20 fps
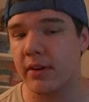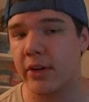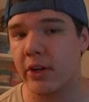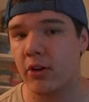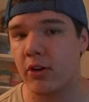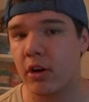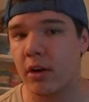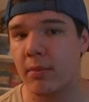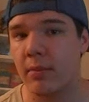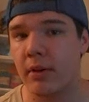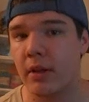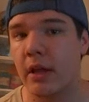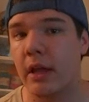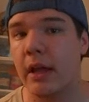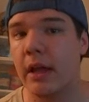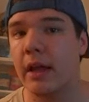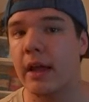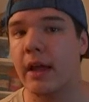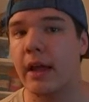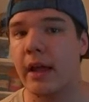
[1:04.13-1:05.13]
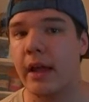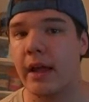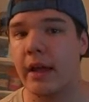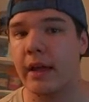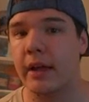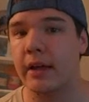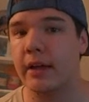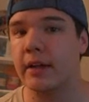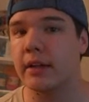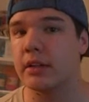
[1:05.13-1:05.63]
video up
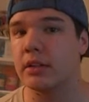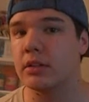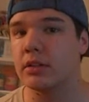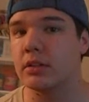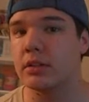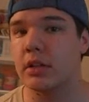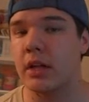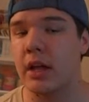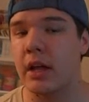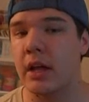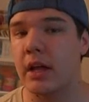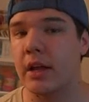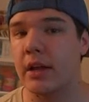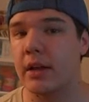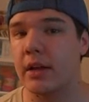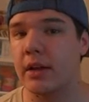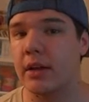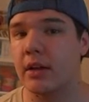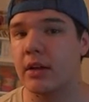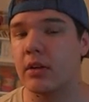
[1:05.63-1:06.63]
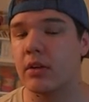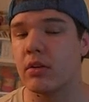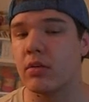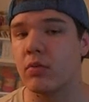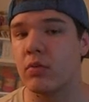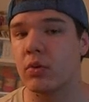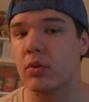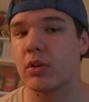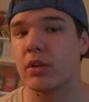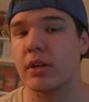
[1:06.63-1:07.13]
and a
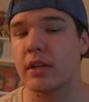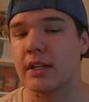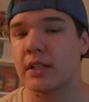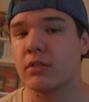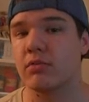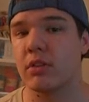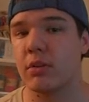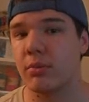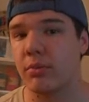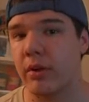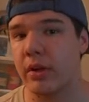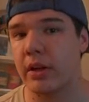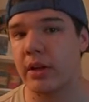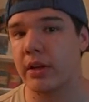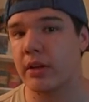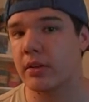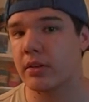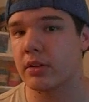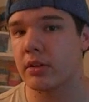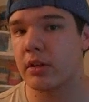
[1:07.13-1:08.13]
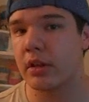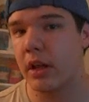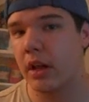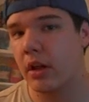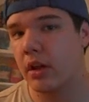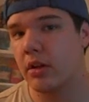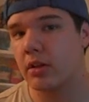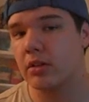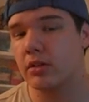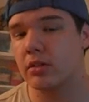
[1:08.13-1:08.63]
World of Tanks replay.
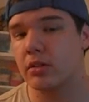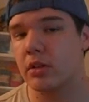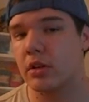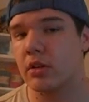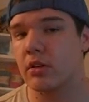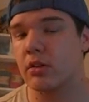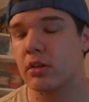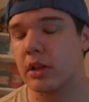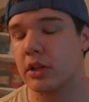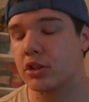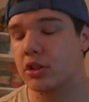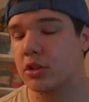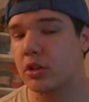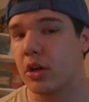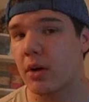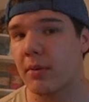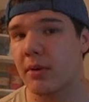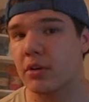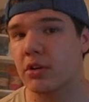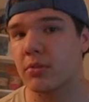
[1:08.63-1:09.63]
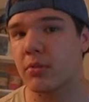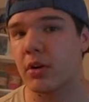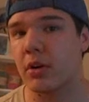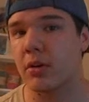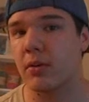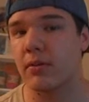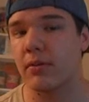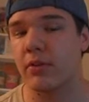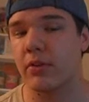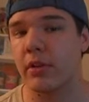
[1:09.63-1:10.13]
So that should come out
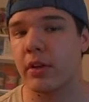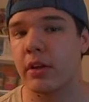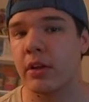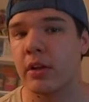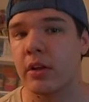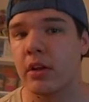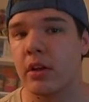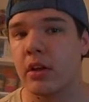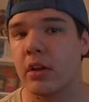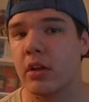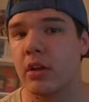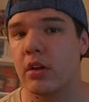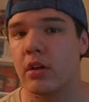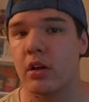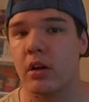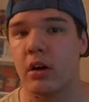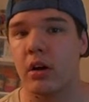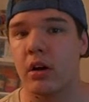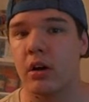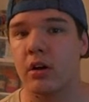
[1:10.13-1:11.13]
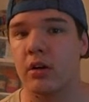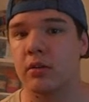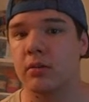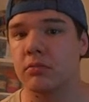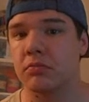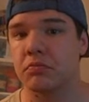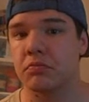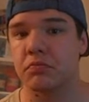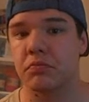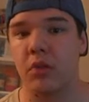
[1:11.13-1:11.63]
tomorrow, hopefully.
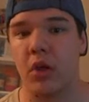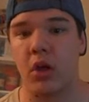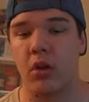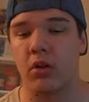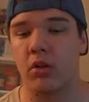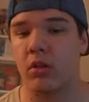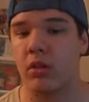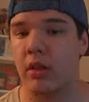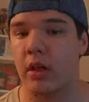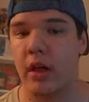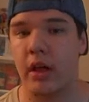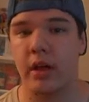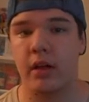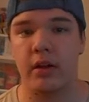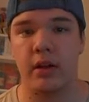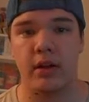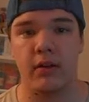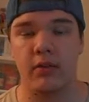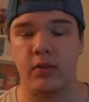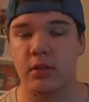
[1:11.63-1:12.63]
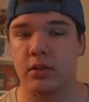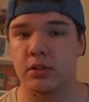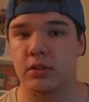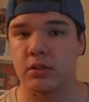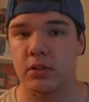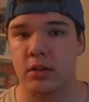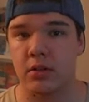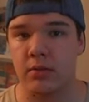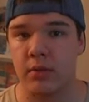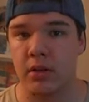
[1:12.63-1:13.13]
Other than that, everything
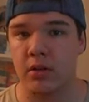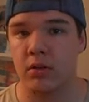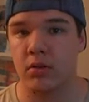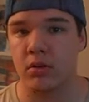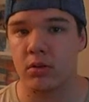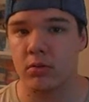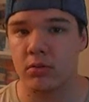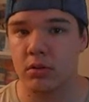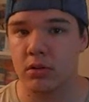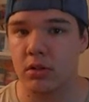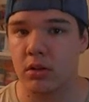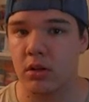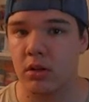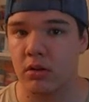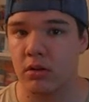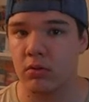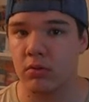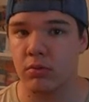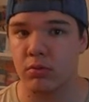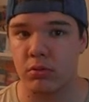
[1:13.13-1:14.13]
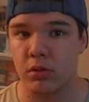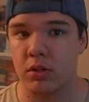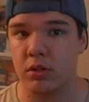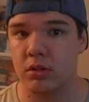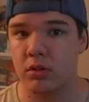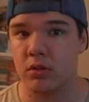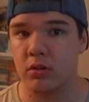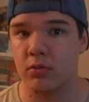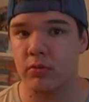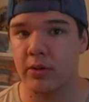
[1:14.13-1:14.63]
is looking back to normal. So pretty
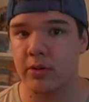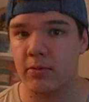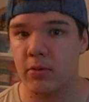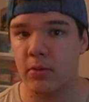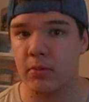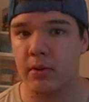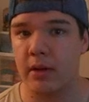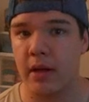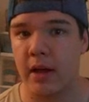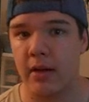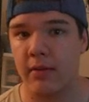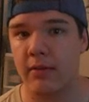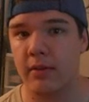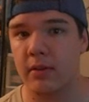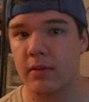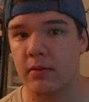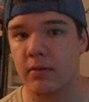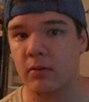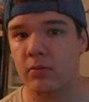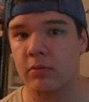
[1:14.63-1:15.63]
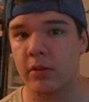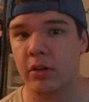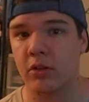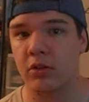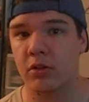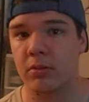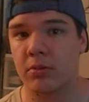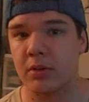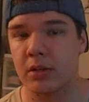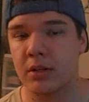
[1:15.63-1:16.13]
soon we will be having
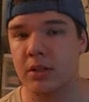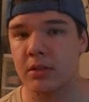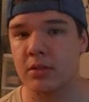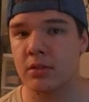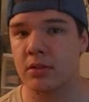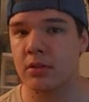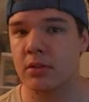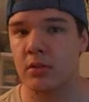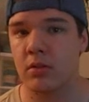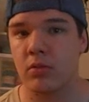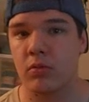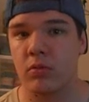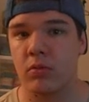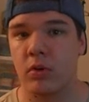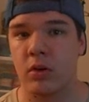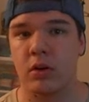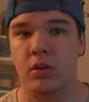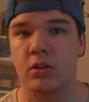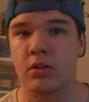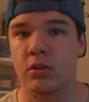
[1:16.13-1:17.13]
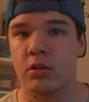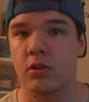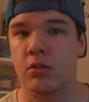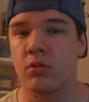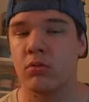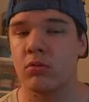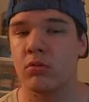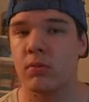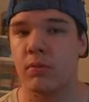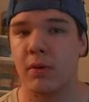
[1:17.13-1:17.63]
regular updates, one or
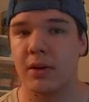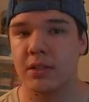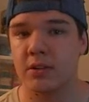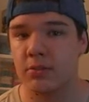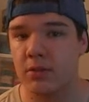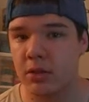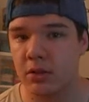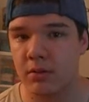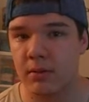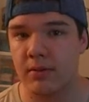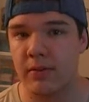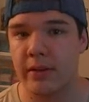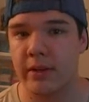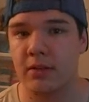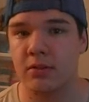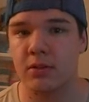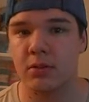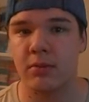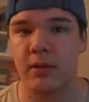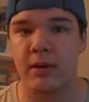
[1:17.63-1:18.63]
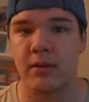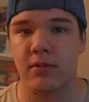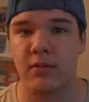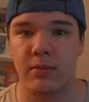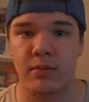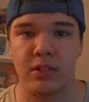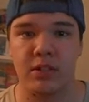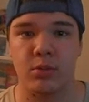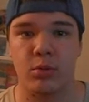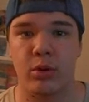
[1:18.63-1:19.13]
two, possibly three videos a week
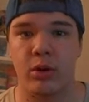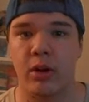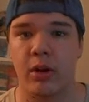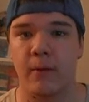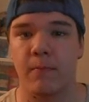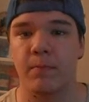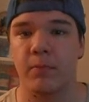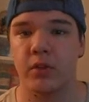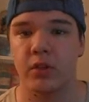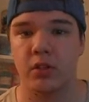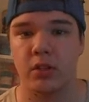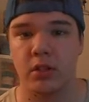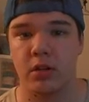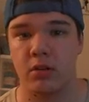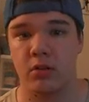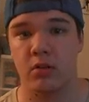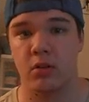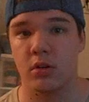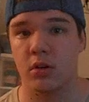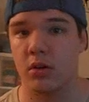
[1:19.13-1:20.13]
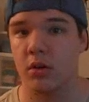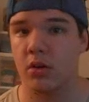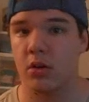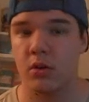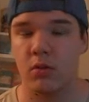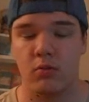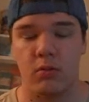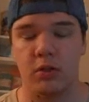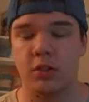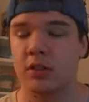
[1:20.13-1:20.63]
from this point on. So
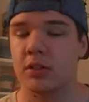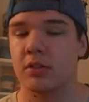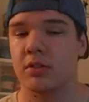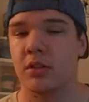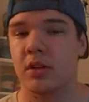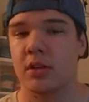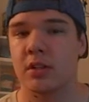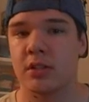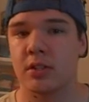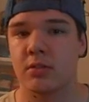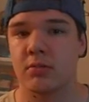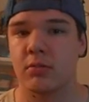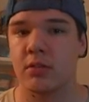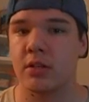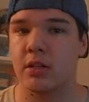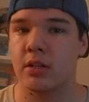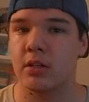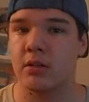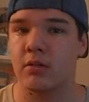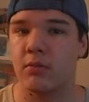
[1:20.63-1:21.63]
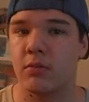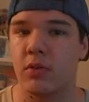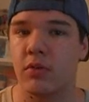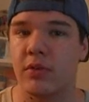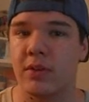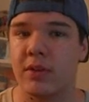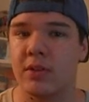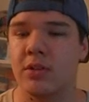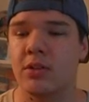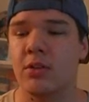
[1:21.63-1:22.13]
wish us luck as we
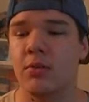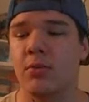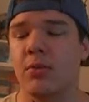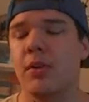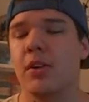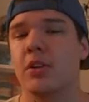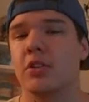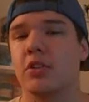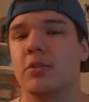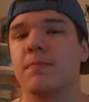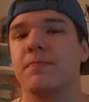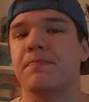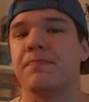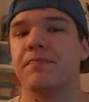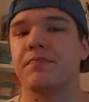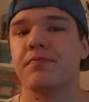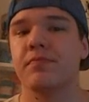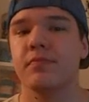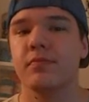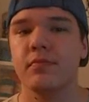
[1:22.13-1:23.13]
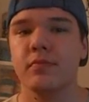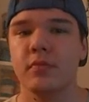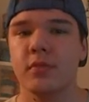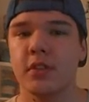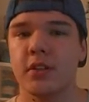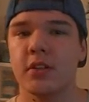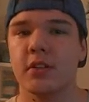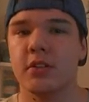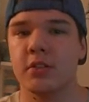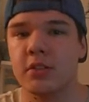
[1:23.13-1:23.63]
move into production.
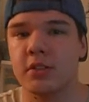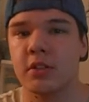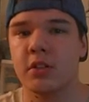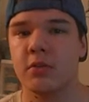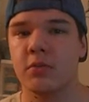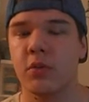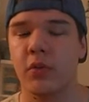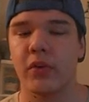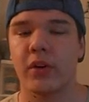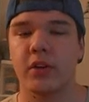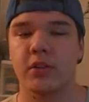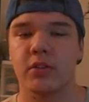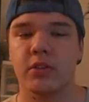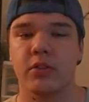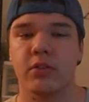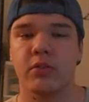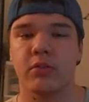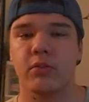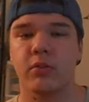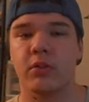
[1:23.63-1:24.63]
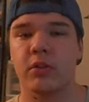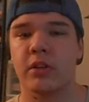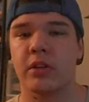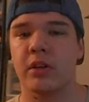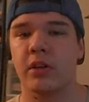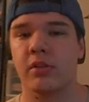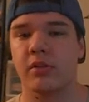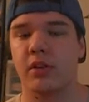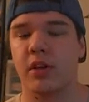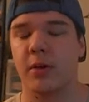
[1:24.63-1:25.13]
So moving on to
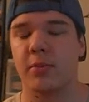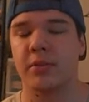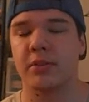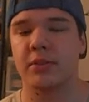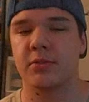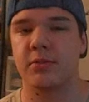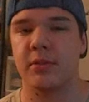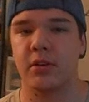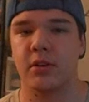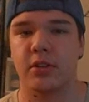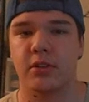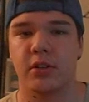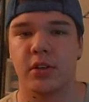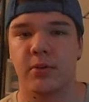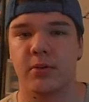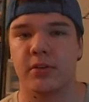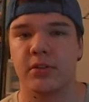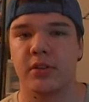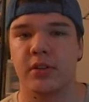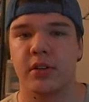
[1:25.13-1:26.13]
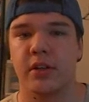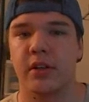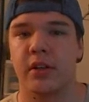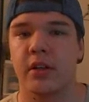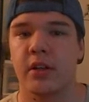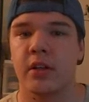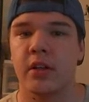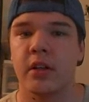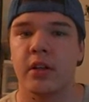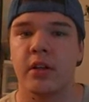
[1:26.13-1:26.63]
the other topics we are going to talk about tonight.
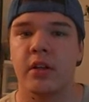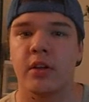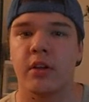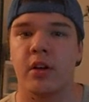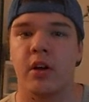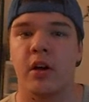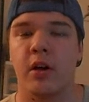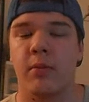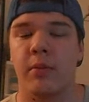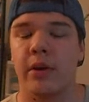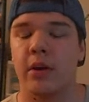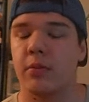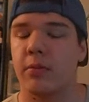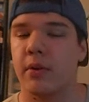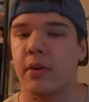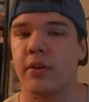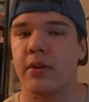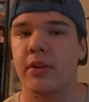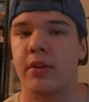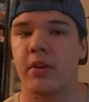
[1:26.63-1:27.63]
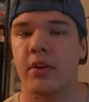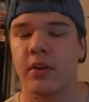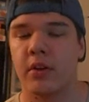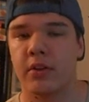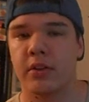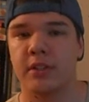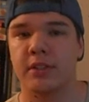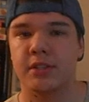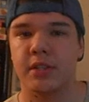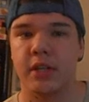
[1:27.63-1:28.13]
My opinion
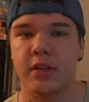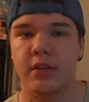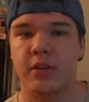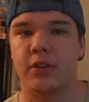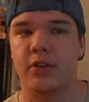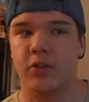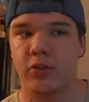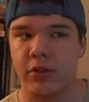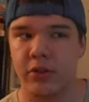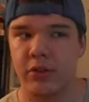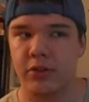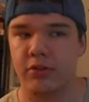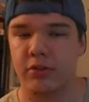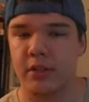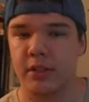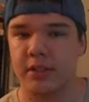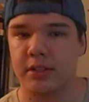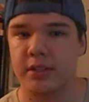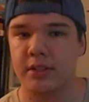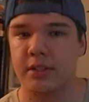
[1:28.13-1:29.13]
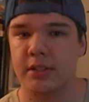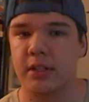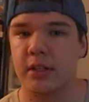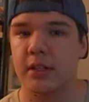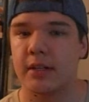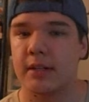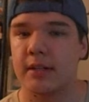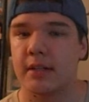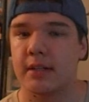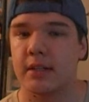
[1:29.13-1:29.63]
on the State of the Union address.
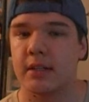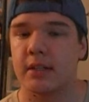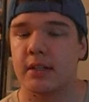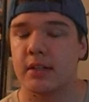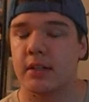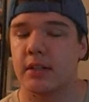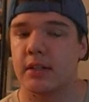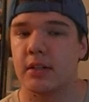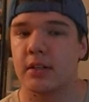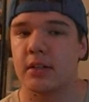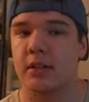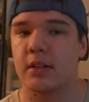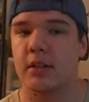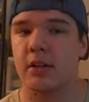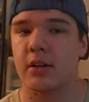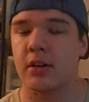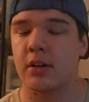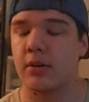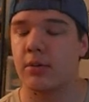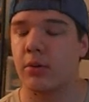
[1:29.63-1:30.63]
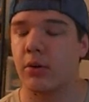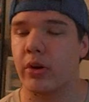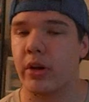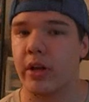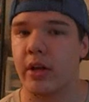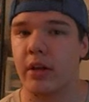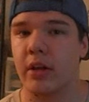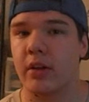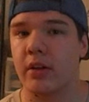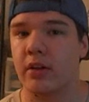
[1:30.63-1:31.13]
Oh boy.